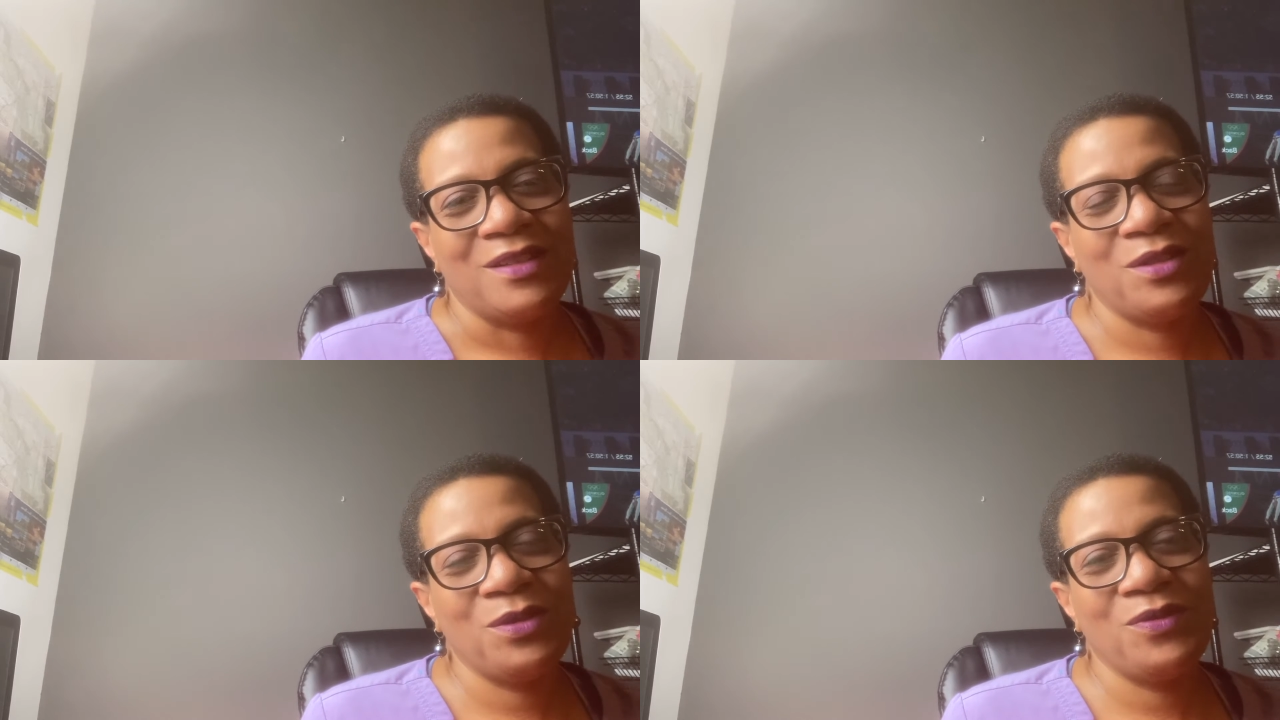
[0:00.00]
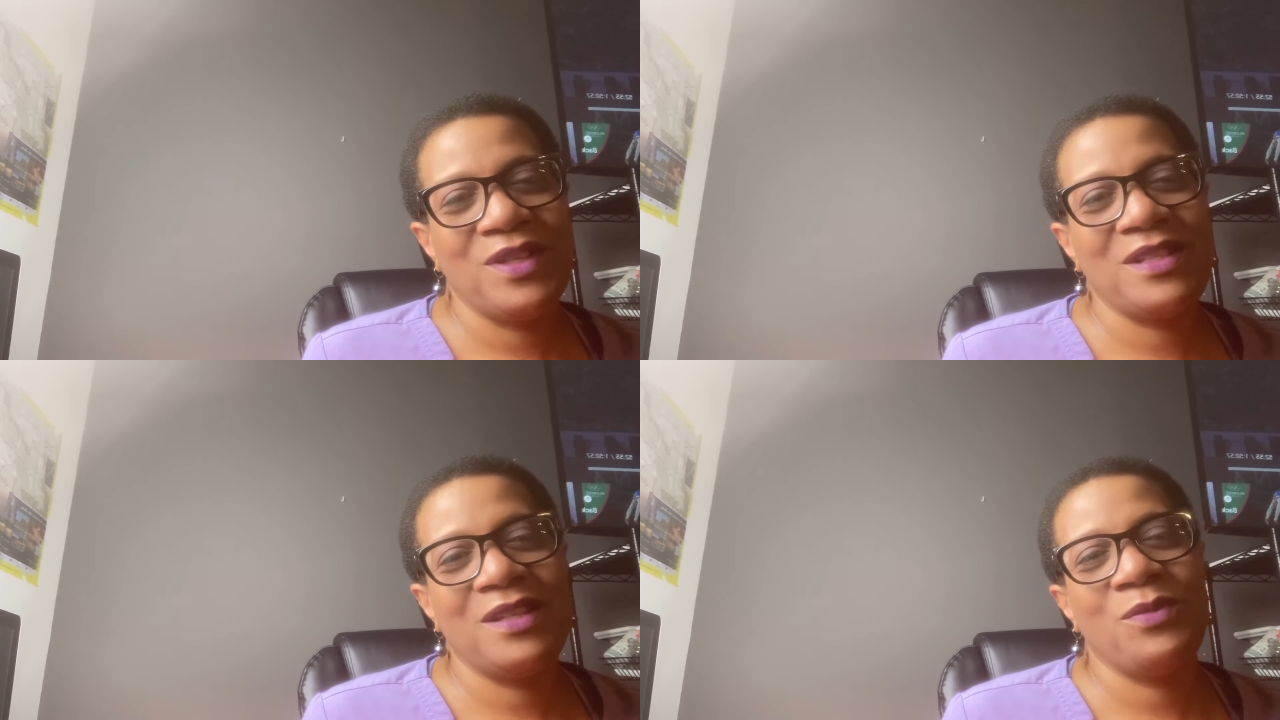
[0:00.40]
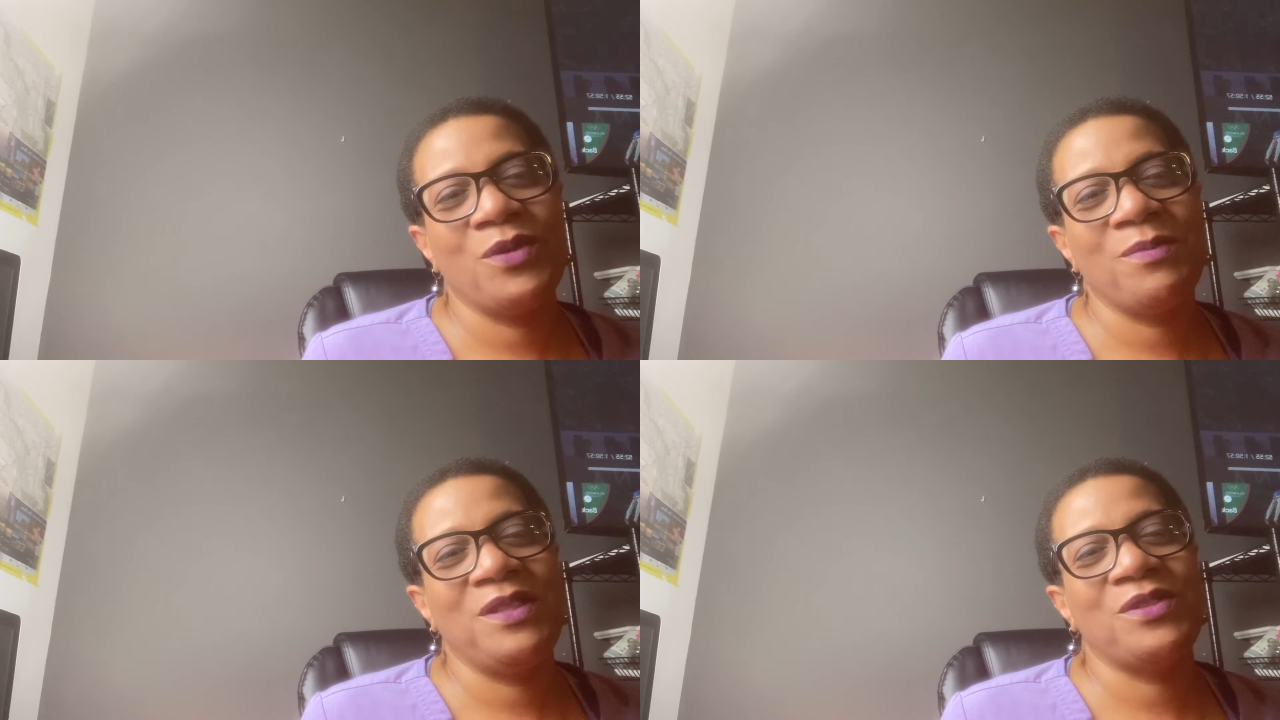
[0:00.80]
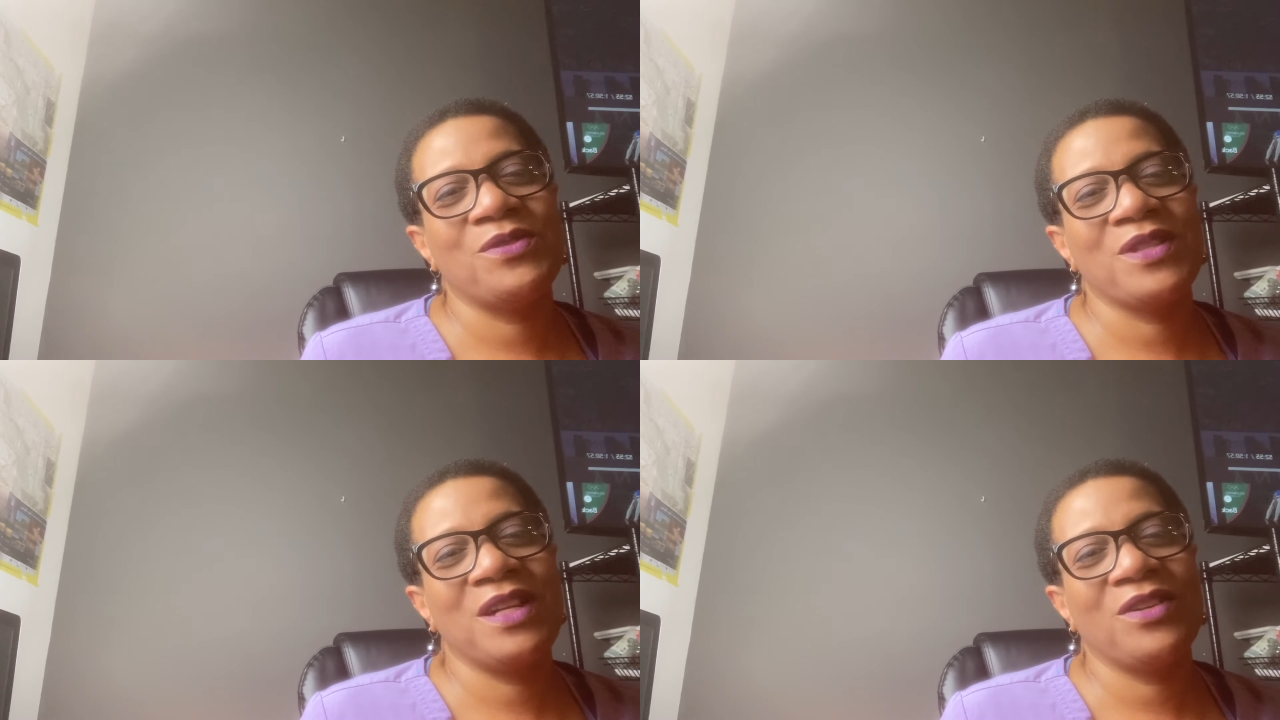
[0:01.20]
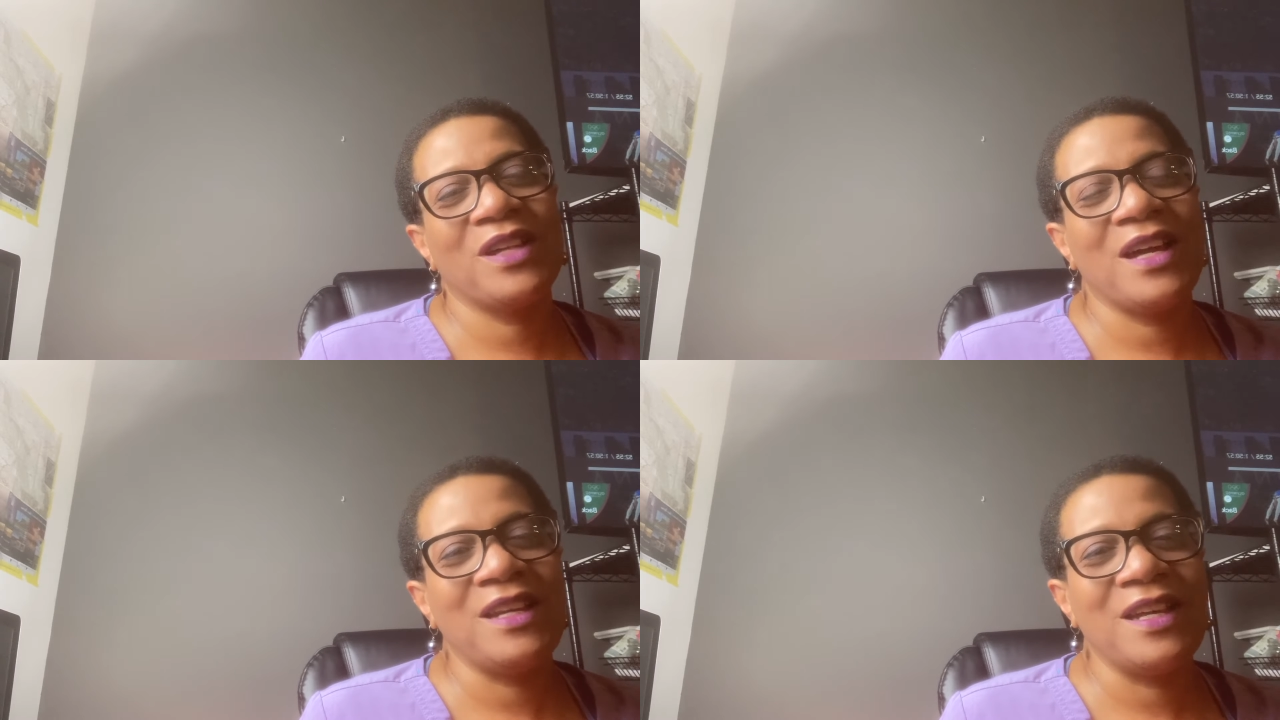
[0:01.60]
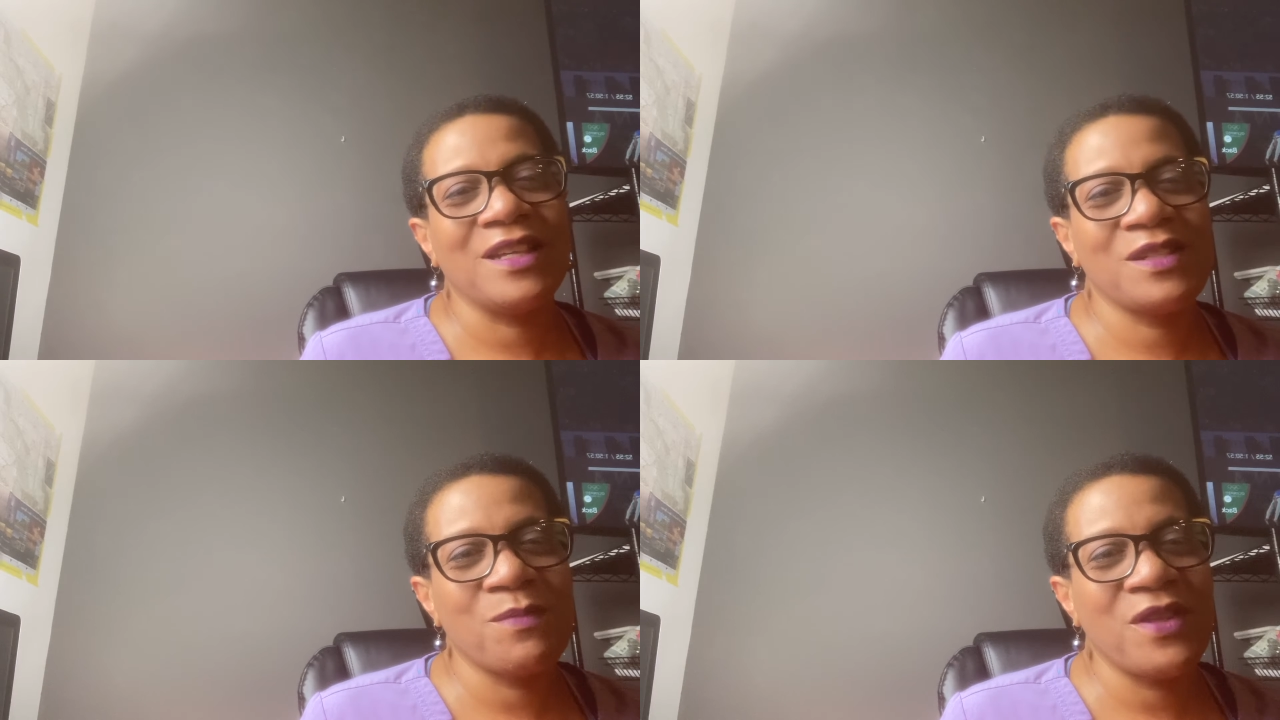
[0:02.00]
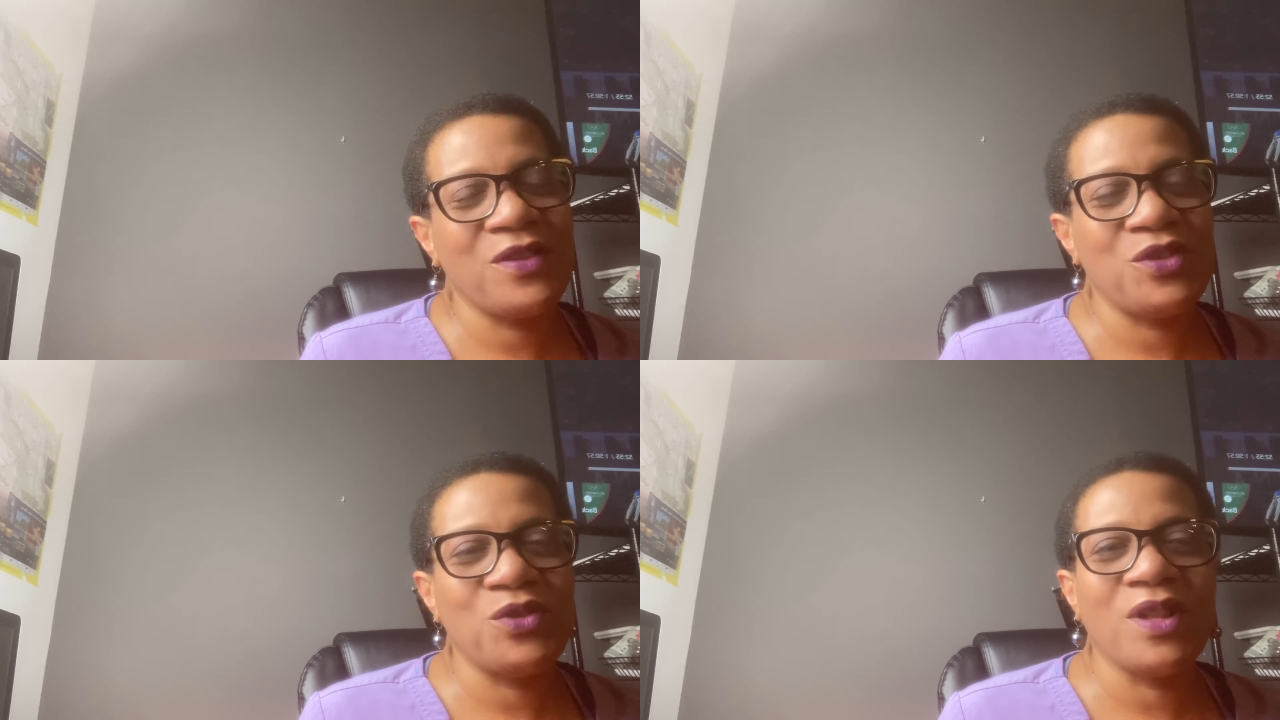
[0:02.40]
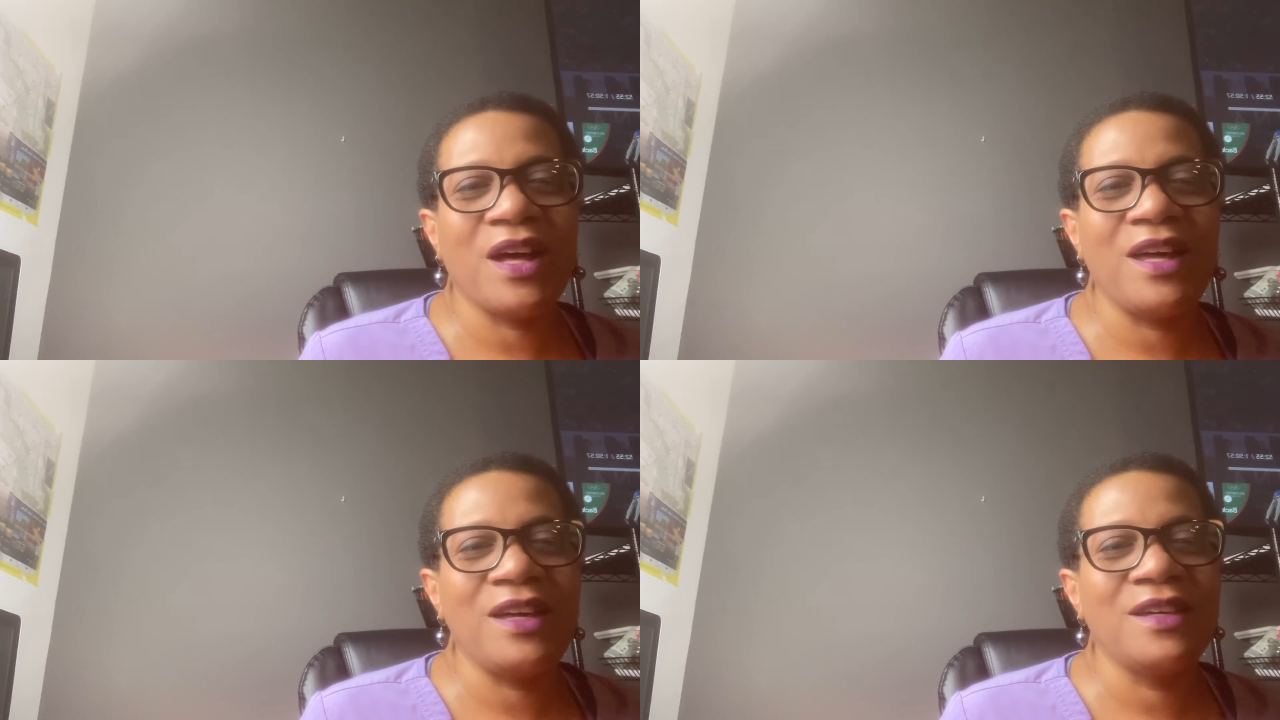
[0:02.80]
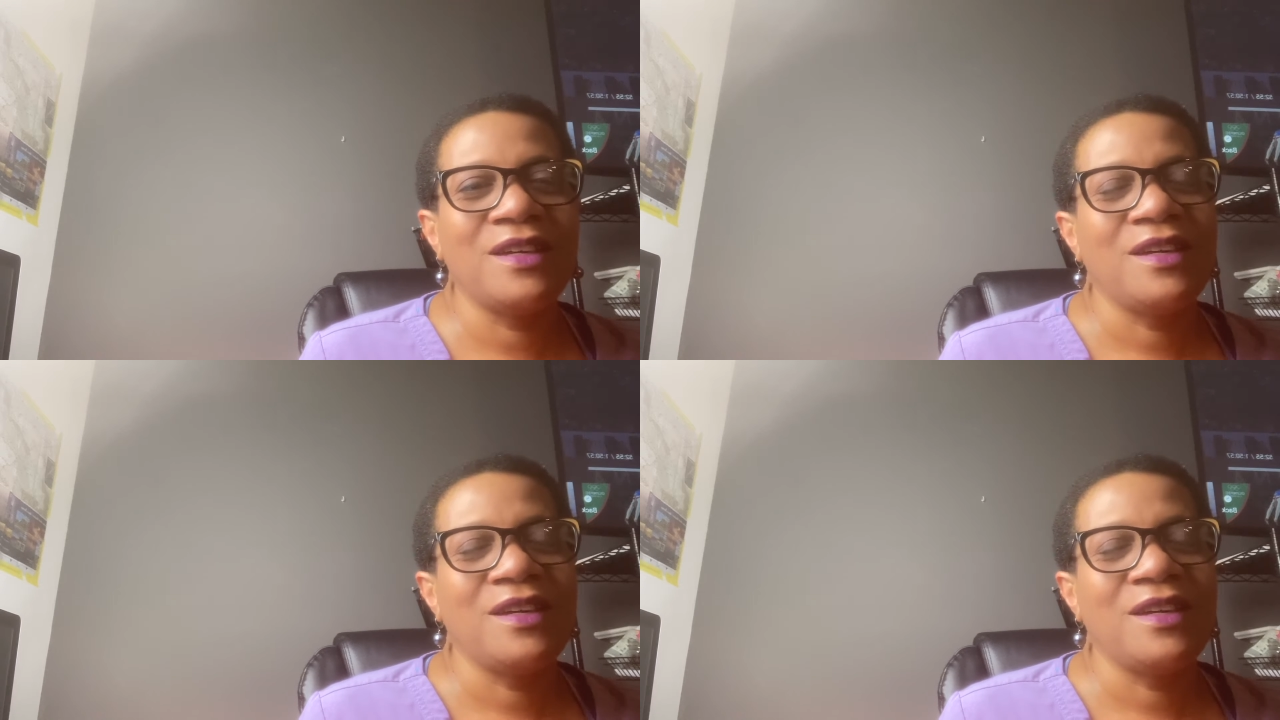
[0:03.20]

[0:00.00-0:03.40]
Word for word: to visit Wilmington, North Carolina next month in July,